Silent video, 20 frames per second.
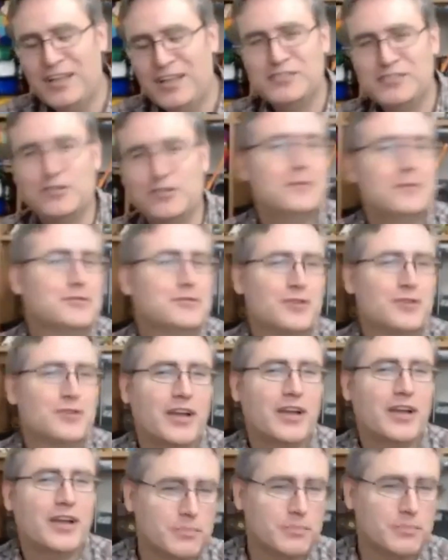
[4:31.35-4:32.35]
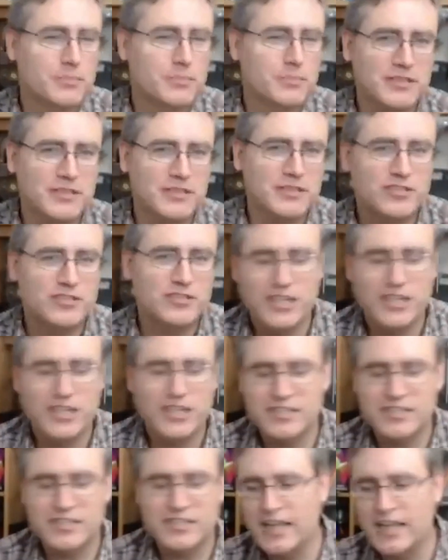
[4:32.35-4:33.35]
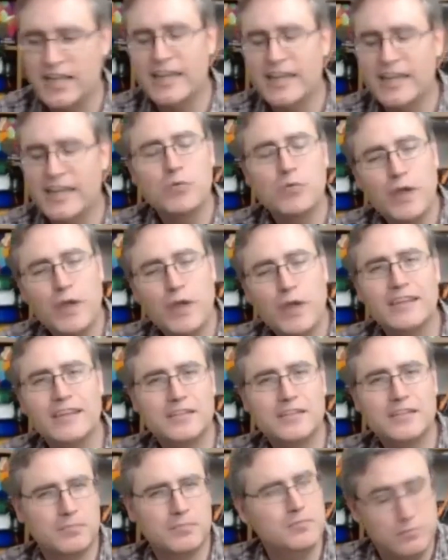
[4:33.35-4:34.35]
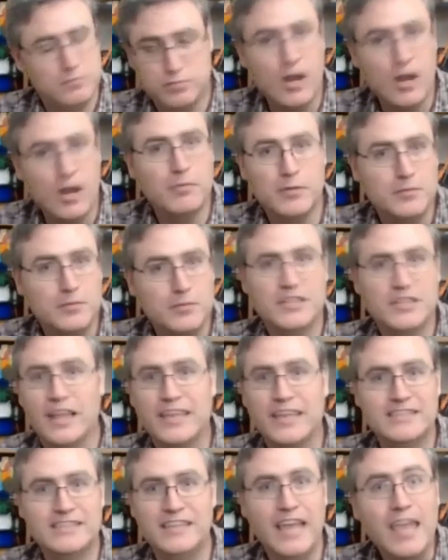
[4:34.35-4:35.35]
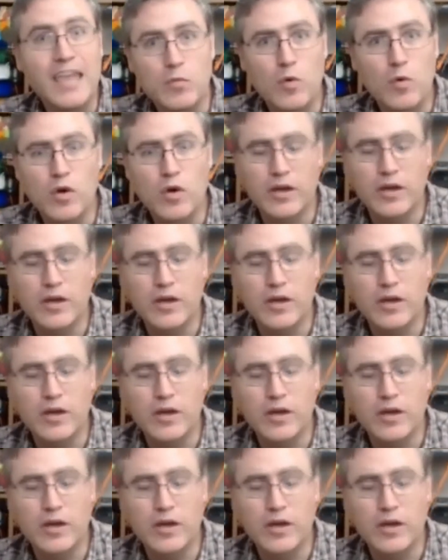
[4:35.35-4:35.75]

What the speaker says: So I was trying to print this chess set, and I ran into problems like day one.